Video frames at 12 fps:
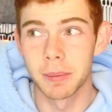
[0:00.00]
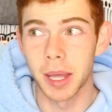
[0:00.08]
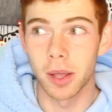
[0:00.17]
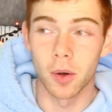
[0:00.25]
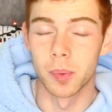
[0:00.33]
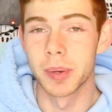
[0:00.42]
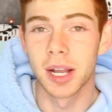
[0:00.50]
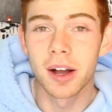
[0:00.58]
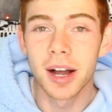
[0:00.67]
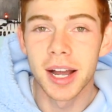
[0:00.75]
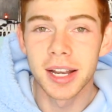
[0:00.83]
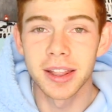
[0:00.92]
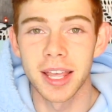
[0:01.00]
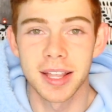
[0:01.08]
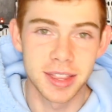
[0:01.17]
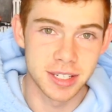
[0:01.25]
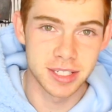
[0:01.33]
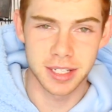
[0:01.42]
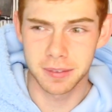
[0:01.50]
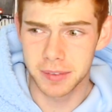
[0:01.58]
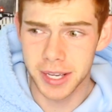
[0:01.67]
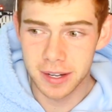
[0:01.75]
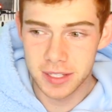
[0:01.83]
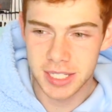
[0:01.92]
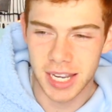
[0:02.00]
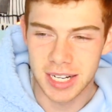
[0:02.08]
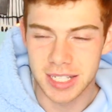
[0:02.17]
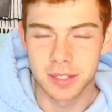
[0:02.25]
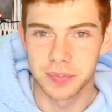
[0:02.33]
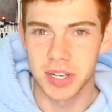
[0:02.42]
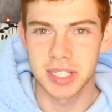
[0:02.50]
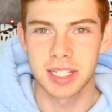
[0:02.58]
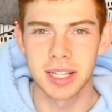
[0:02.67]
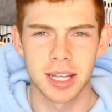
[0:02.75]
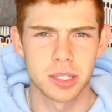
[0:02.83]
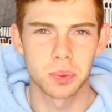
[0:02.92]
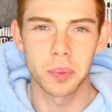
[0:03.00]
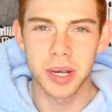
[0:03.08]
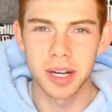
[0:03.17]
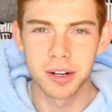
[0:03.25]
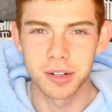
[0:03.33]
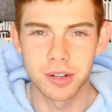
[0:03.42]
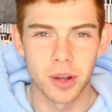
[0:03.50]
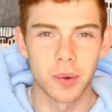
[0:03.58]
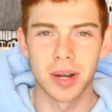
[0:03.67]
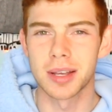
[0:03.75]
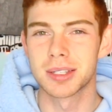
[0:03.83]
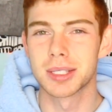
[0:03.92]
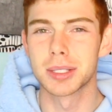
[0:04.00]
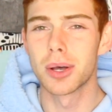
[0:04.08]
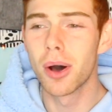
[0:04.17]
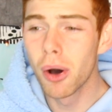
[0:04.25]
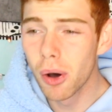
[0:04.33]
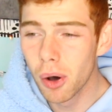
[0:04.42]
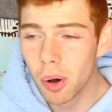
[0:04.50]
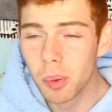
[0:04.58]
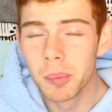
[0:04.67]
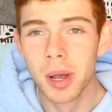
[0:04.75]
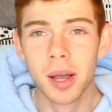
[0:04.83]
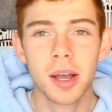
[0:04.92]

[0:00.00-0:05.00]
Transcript: I'm like, oh my god, like the TV outside is fuzzy, that's weird, no one else is home.